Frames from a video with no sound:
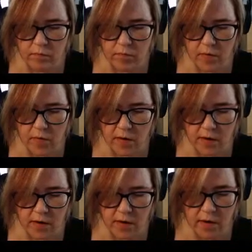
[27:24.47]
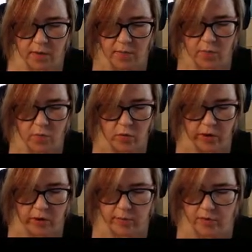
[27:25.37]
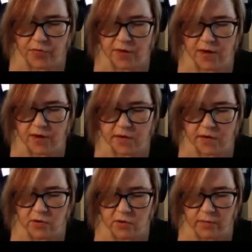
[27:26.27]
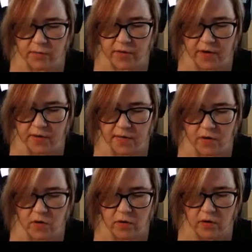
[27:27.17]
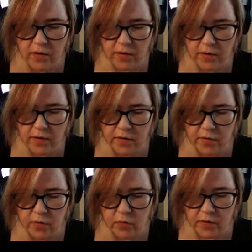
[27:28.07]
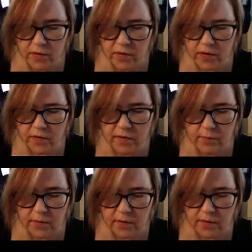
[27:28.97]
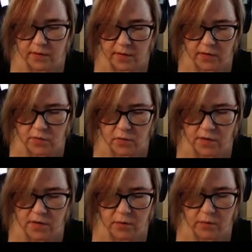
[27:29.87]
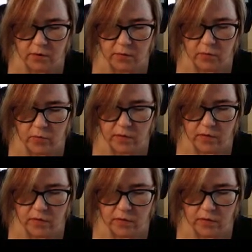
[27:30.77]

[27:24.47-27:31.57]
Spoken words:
Okay, I'm worrying about that ice golem. If he doesn't go around to deal with the whiz... Okay, something else has got the whiz tower at the moment.